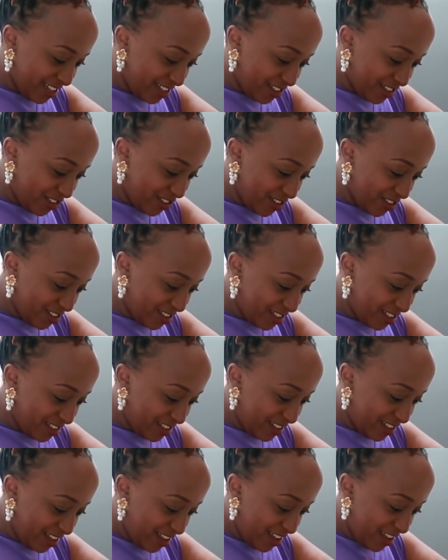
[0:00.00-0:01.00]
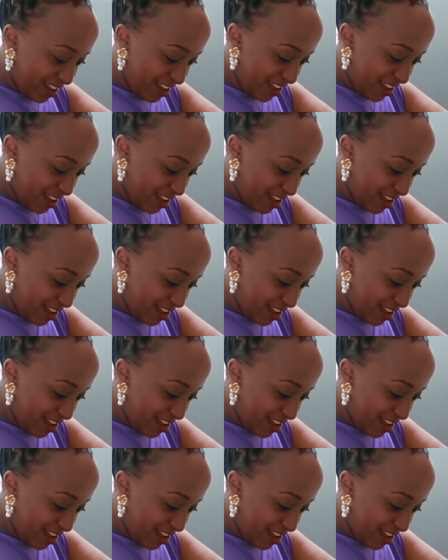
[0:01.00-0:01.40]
Let's just see.